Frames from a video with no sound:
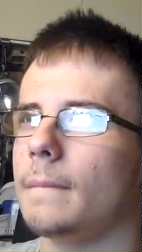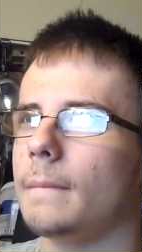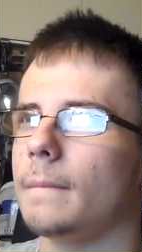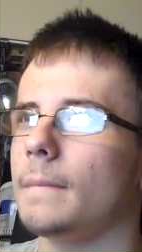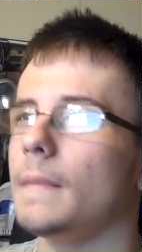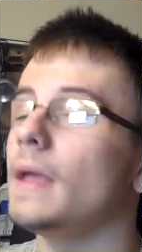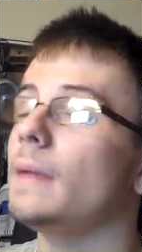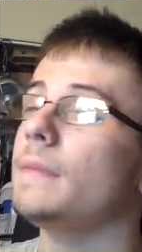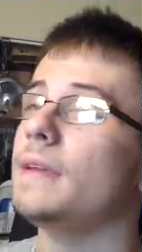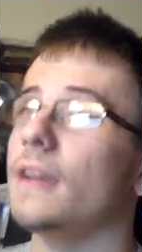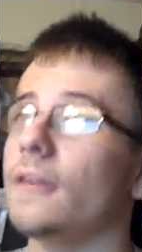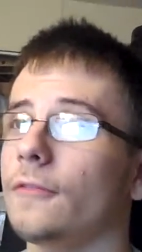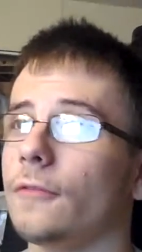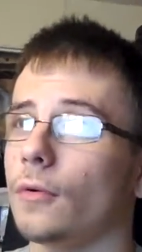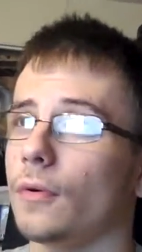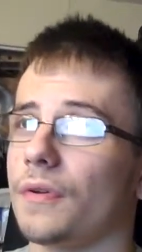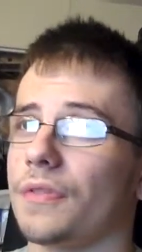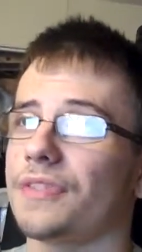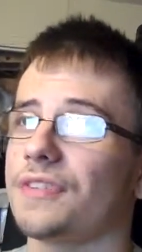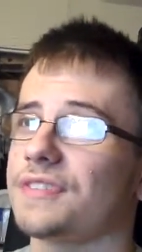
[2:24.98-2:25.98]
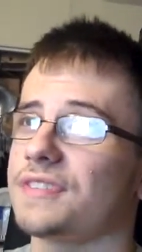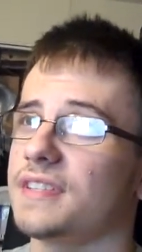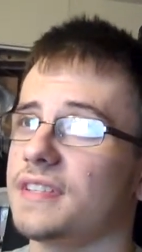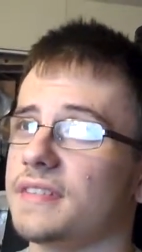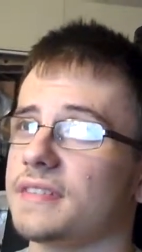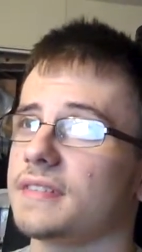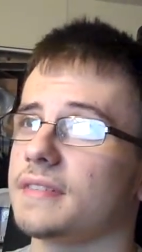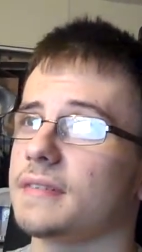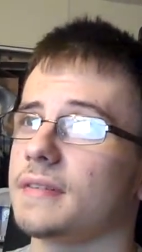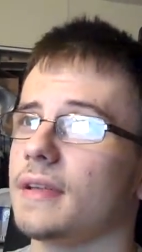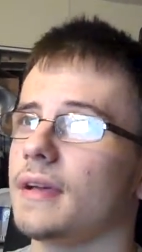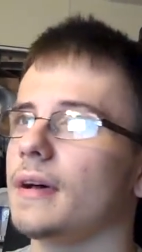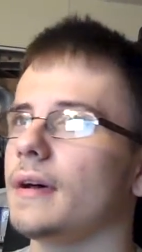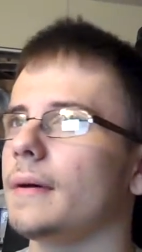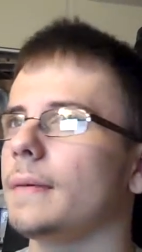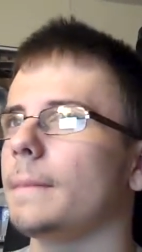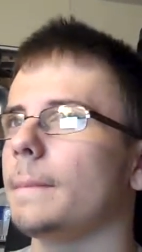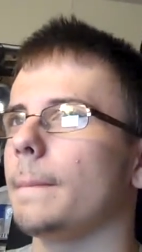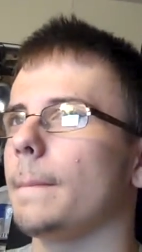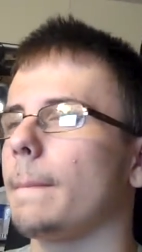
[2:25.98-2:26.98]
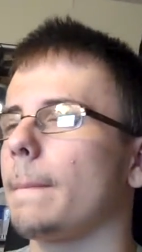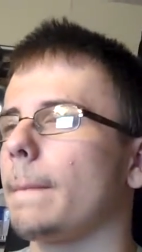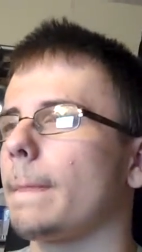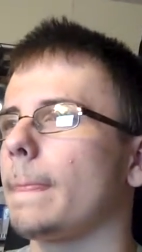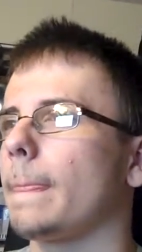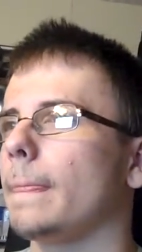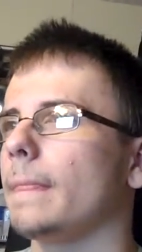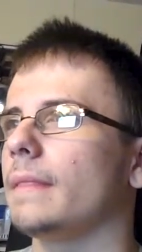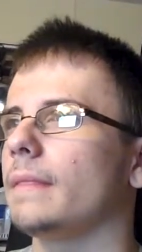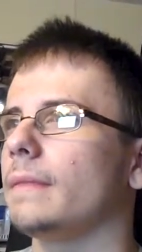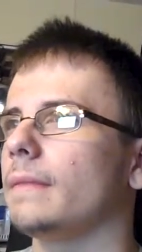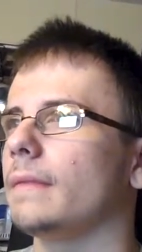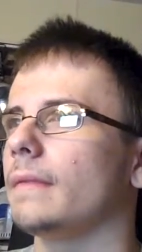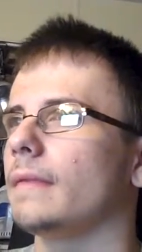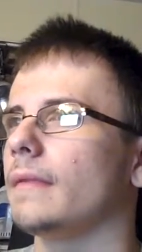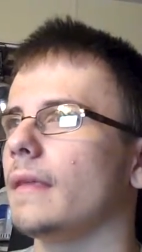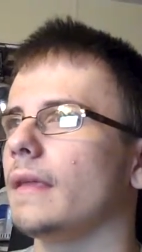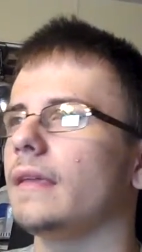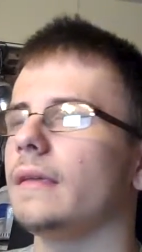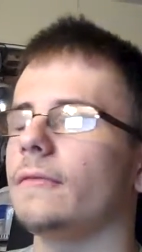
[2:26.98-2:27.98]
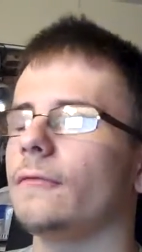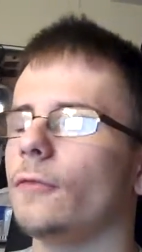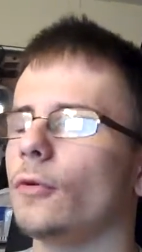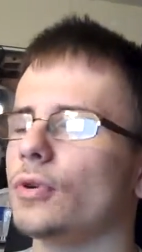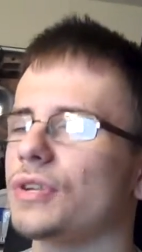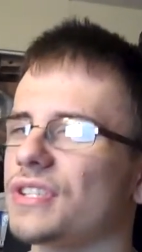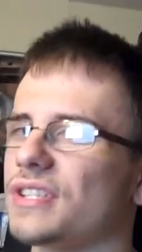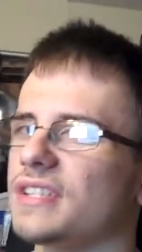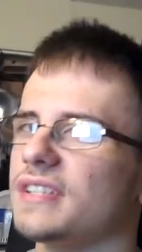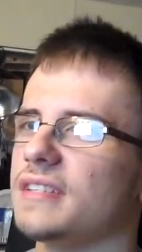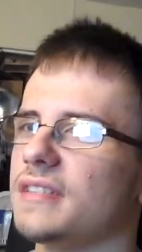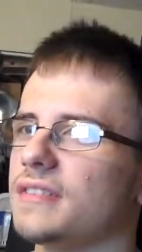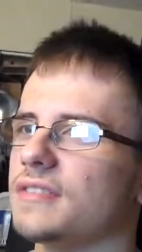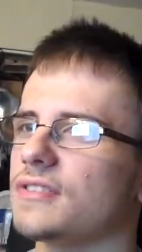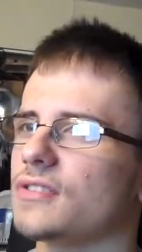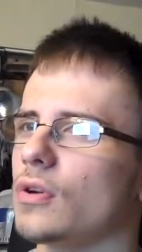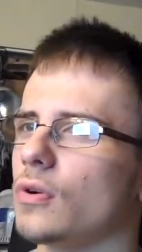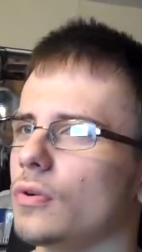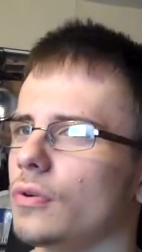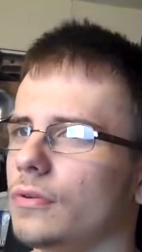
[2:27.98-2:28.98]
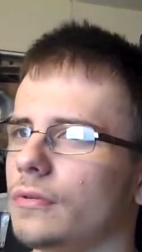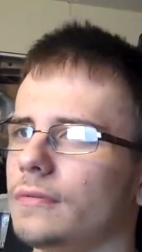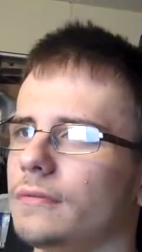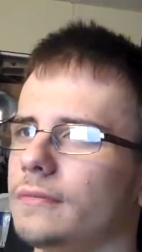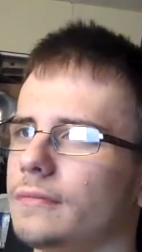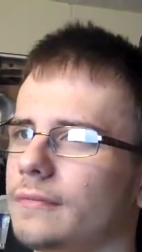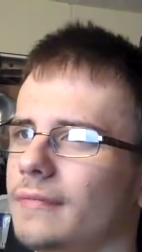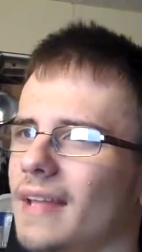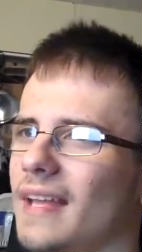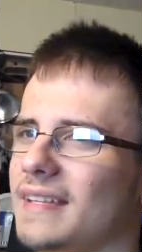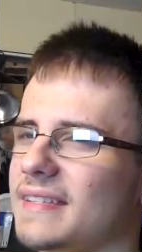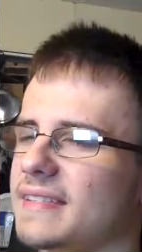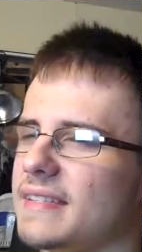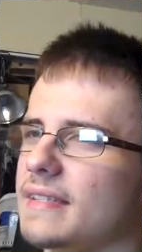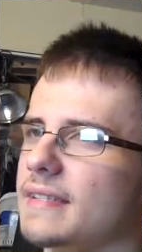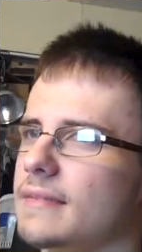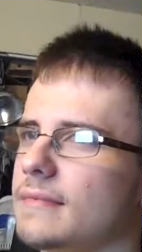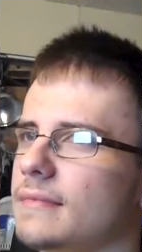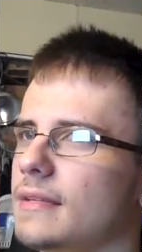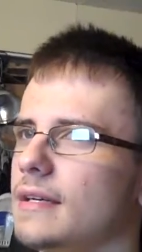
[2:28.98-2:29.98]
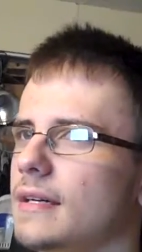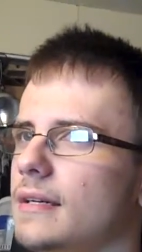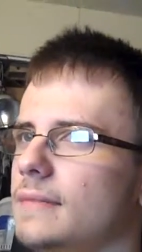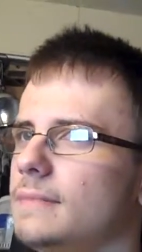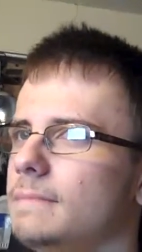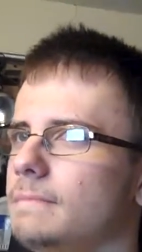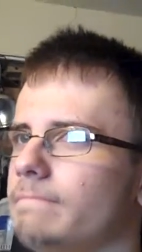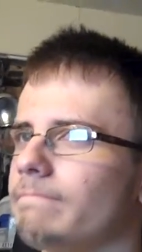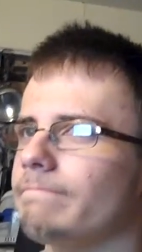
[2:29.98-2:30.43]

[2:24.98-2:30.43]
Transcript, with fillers: maybe a fourth season. Um, four seasons total. That's it. Um,